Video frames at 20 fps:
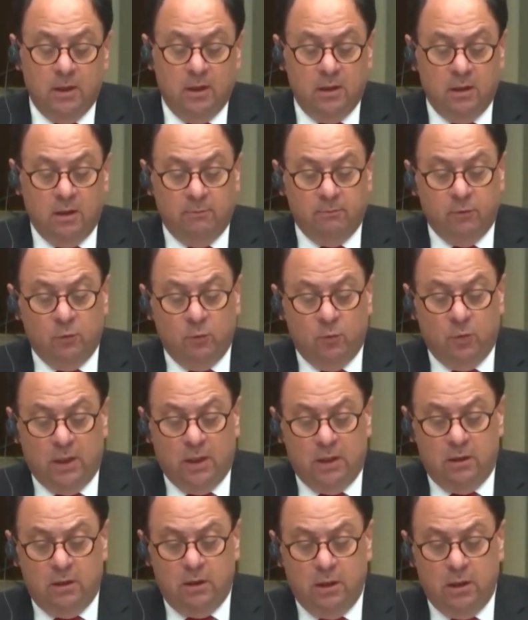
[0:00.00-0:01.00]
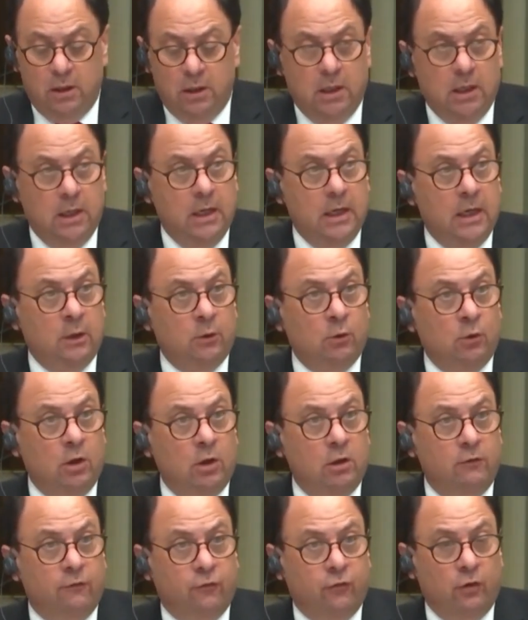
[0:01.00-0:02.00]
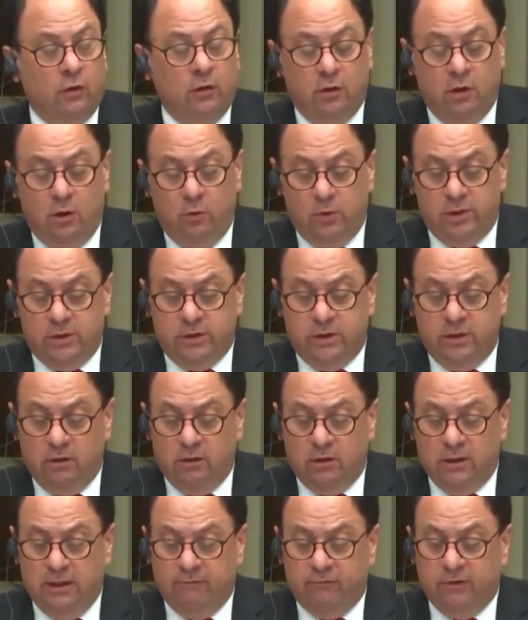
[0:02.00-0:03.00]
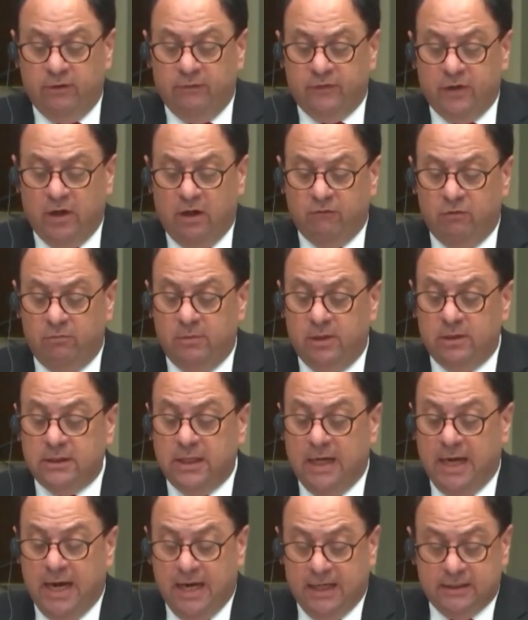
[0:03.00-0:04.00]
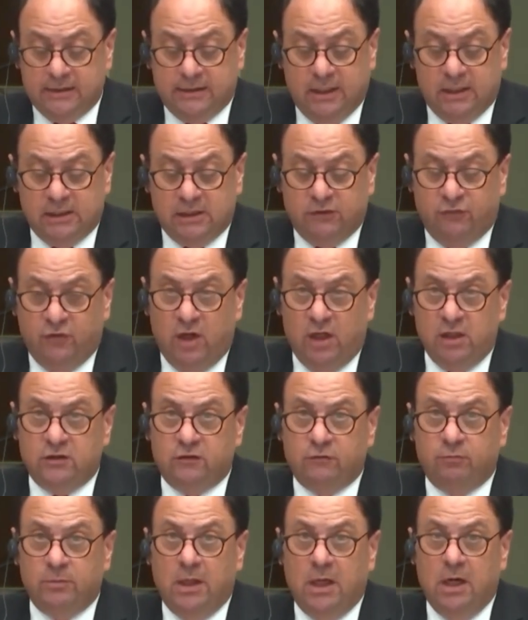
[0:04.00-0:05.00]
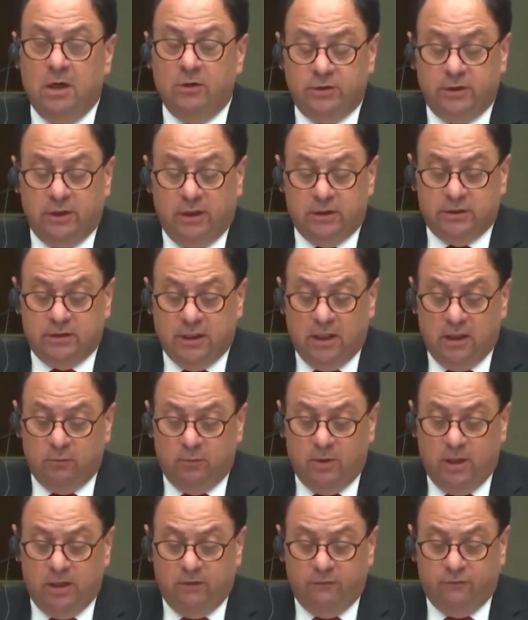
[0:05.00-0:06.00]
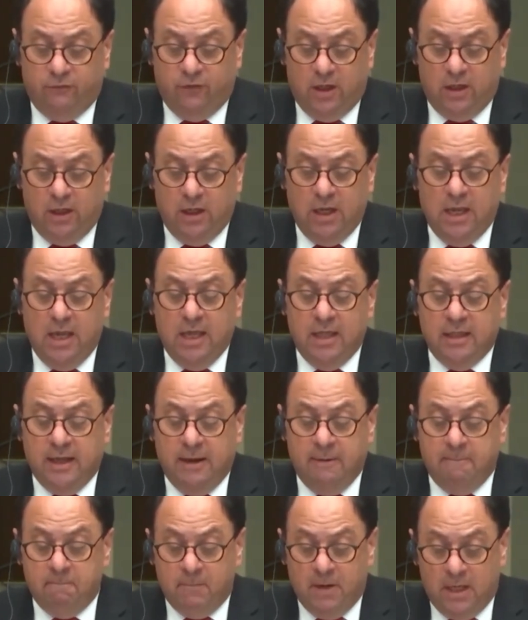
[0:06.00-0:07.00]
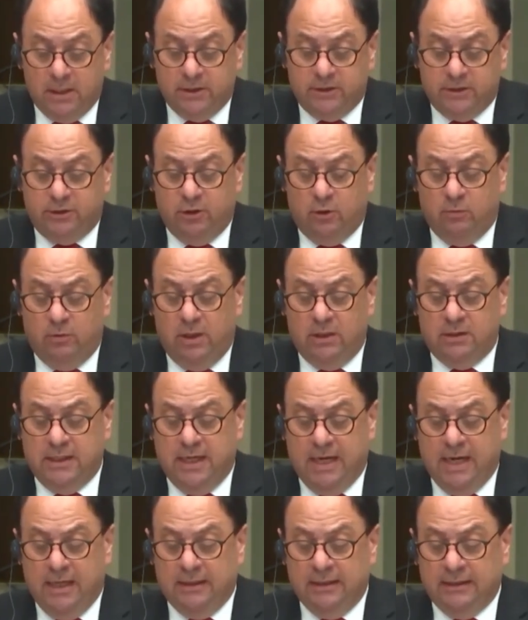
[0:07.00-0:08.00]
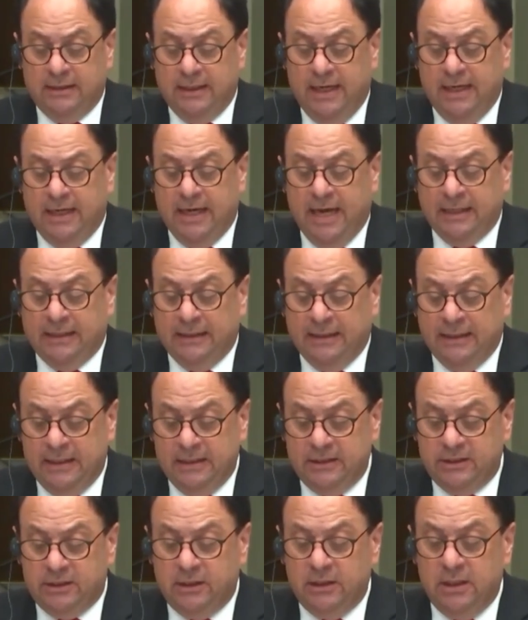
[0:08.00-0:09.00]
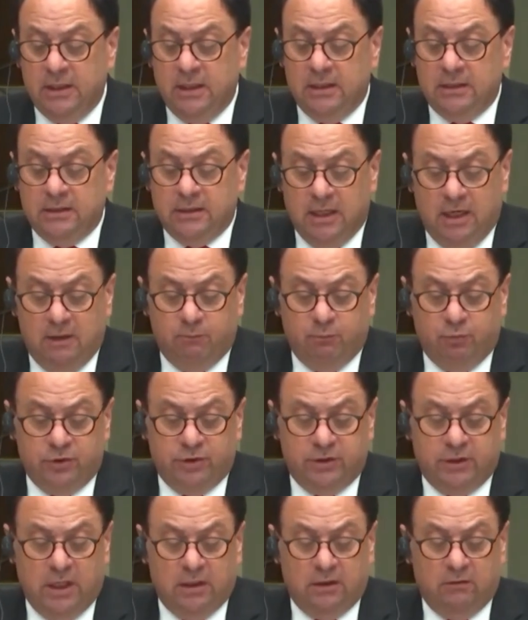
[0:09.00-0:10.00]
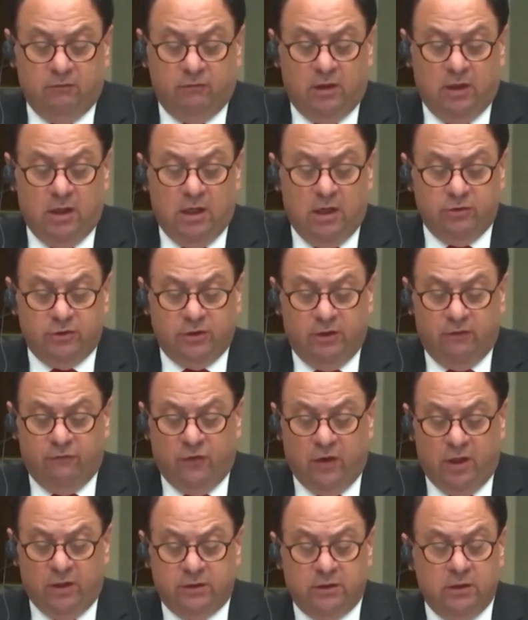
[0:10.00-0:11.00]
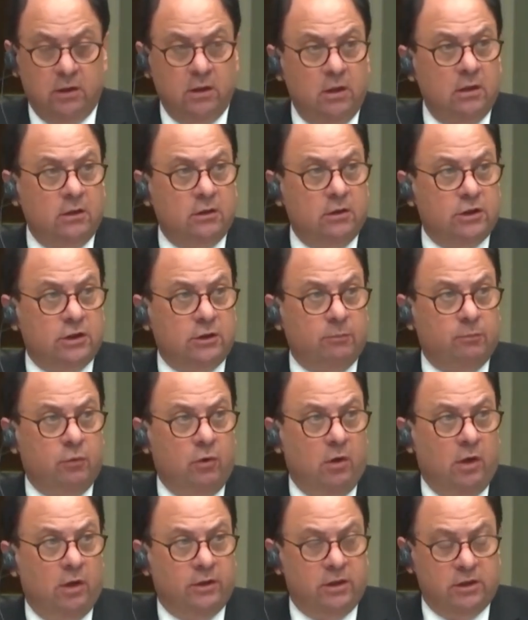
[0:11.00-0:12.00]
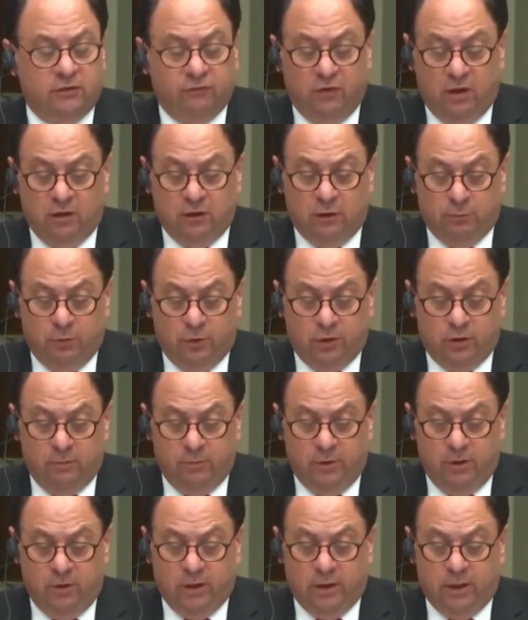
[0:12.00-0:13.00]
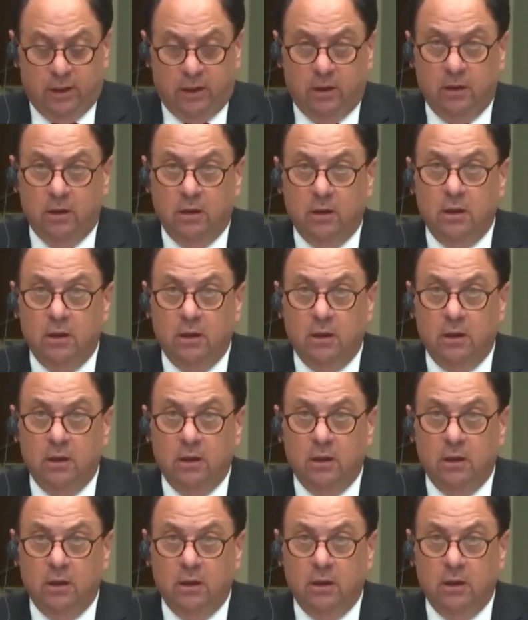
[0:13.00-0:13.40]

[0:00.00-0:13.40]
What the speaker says: Number 1, in order for a lower tier level of government to access funds from the Housing Accelerator Fund, they must agree to allocate at least 10% of their housing funds to support this vulnerable community.